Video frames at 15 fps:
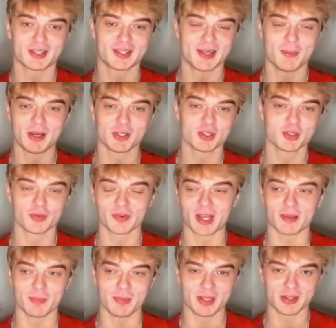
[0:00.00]
the amount of
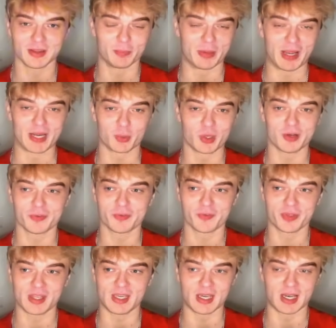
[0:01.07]
like mental bandwidth
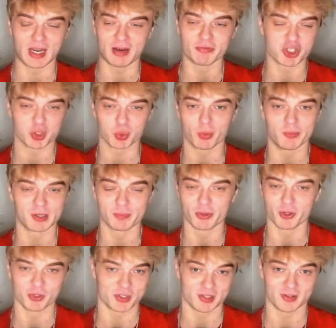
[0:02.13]
the average woman
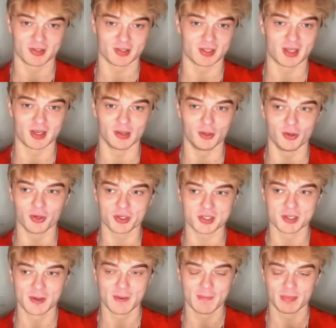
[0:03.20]
puts into their
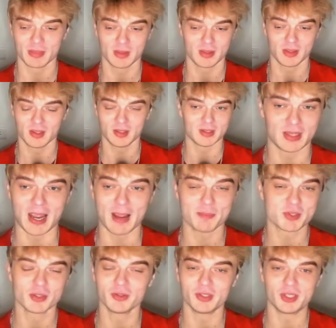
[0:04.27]
looks
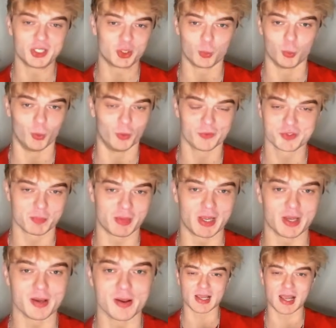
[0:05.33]
absolutely dwarfs
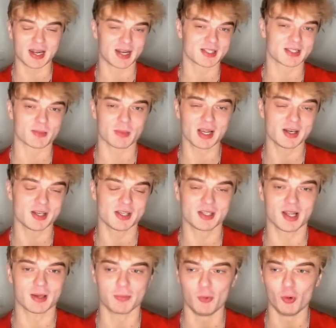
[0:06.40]
men. And as a man, there's
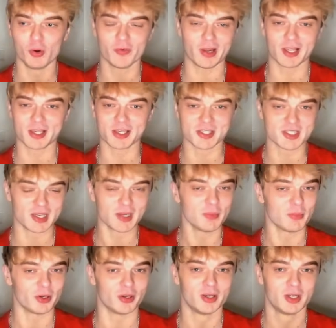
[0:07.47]
like more of like a
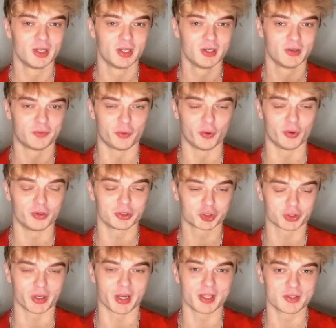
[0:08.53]
stigma for
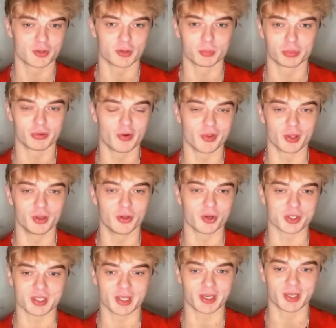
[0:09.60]
trying to improve your
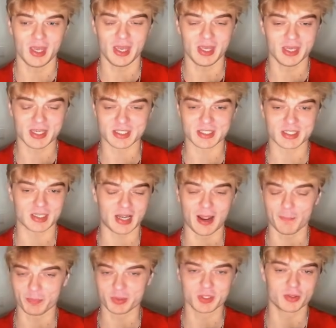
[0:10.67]
looks. Like it gets
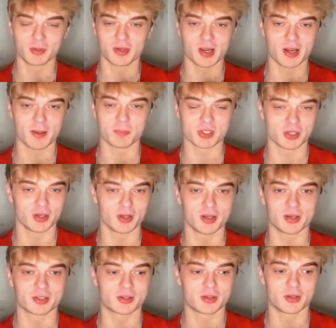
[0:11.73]
absolutely
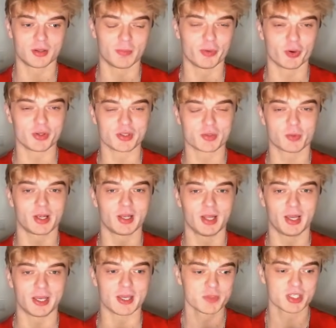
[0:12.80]
absurd to the point where
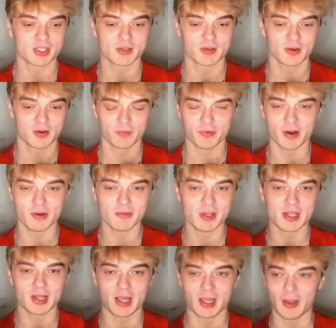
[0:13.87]
like just
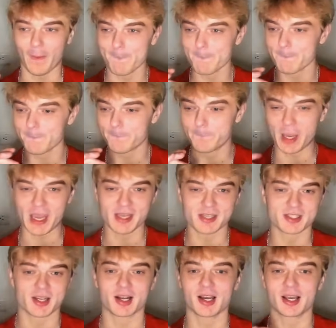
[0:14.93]
very like
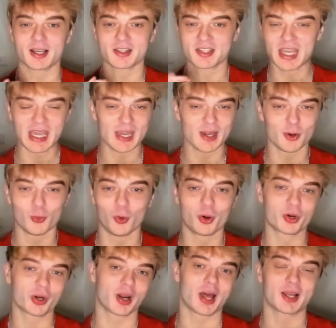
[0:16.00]
basic like tier
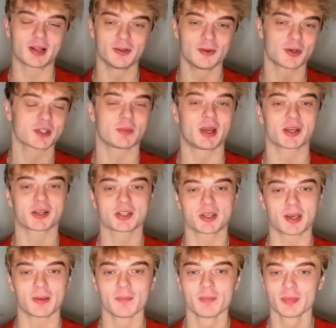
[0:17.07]
1 like looks
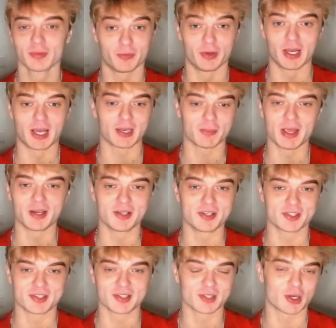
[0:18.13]
maxing for like men is
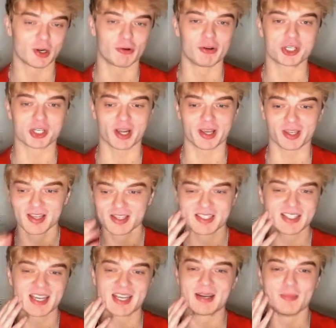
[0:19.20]
discouraged, like
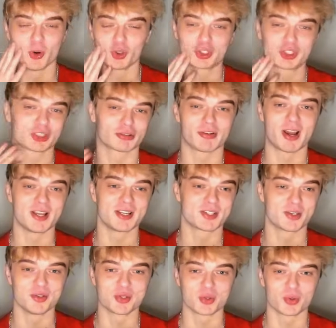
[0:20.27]
skin
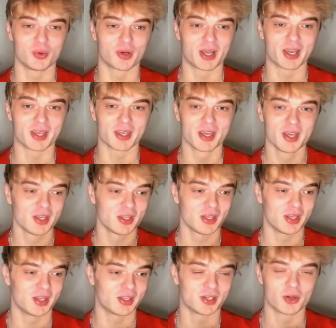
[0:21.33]
moisturizers or like,
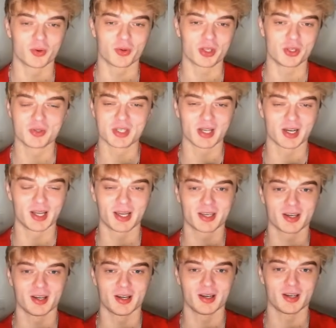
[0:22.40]
you know, using like
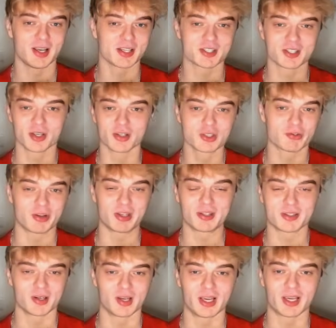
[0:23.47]
a sunscreen
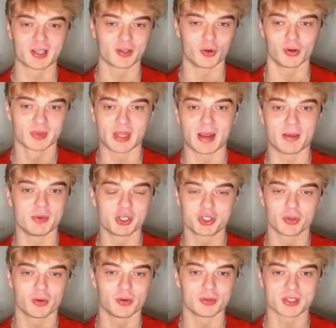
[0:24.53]
to like not damage
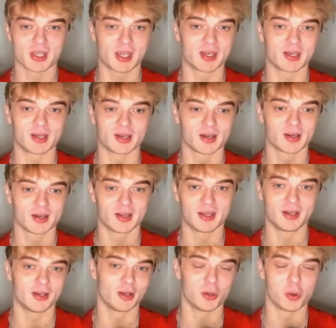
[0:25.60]
your skin
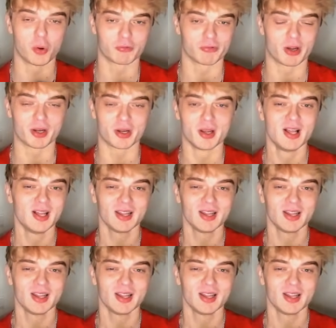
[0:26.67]
in the long run.